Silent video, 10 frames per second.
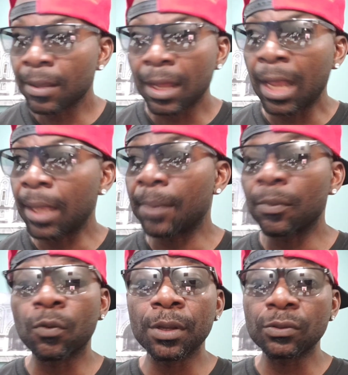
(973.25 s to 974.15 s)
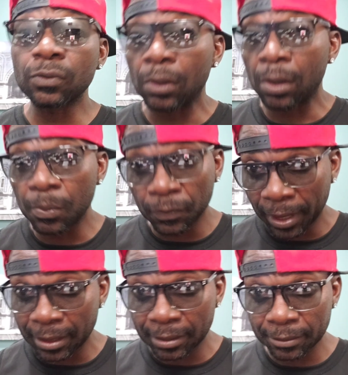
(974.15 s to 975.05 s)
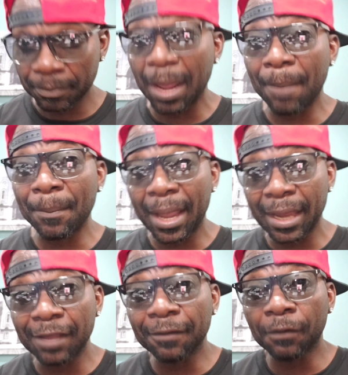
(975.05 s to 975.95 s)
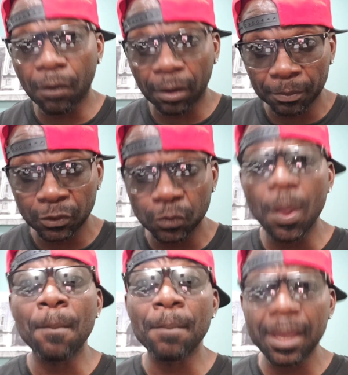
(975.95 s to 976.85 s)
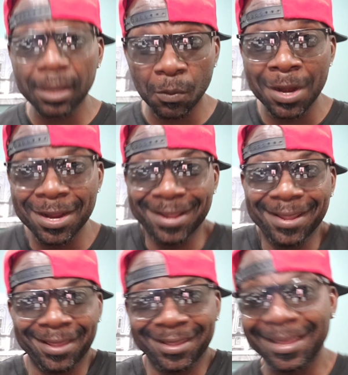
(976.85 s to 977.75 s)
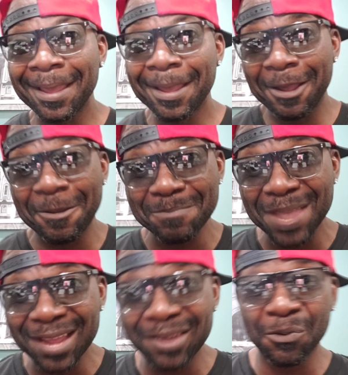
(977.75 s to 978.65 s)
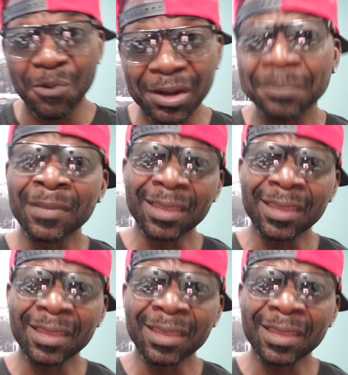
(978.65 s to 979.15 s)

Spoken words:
I am going to upgrade my mining farm to a mega one, a mega one,